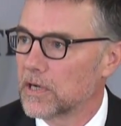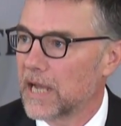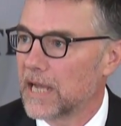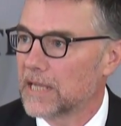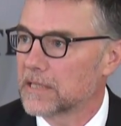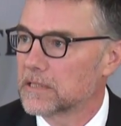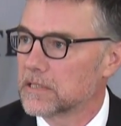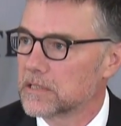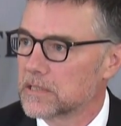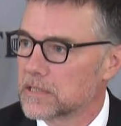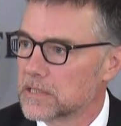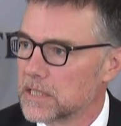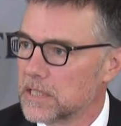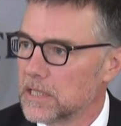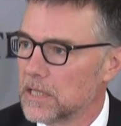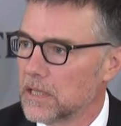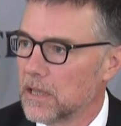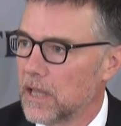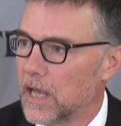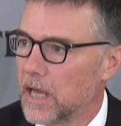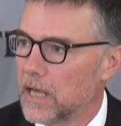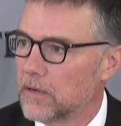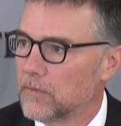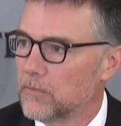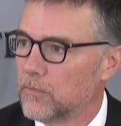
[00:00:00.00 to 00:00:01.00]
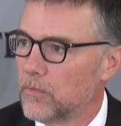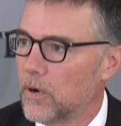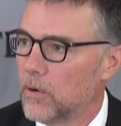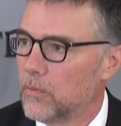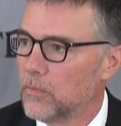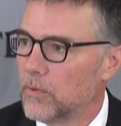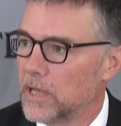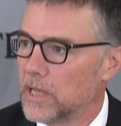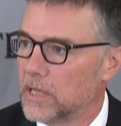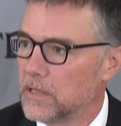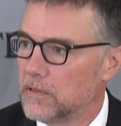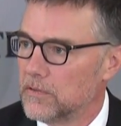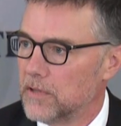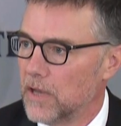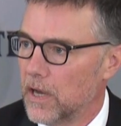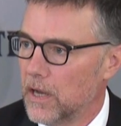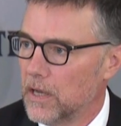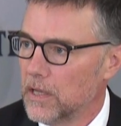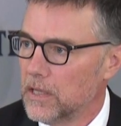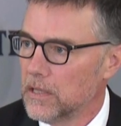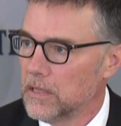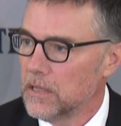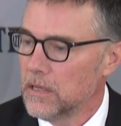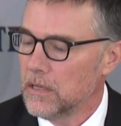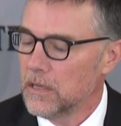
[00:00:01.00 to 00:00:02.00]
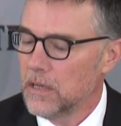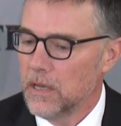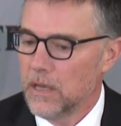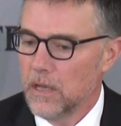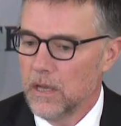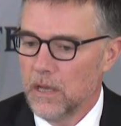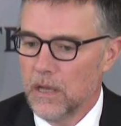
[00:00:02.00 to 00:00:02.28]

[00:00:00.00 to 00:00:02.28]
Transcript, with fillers: got to see a lot of what we had done.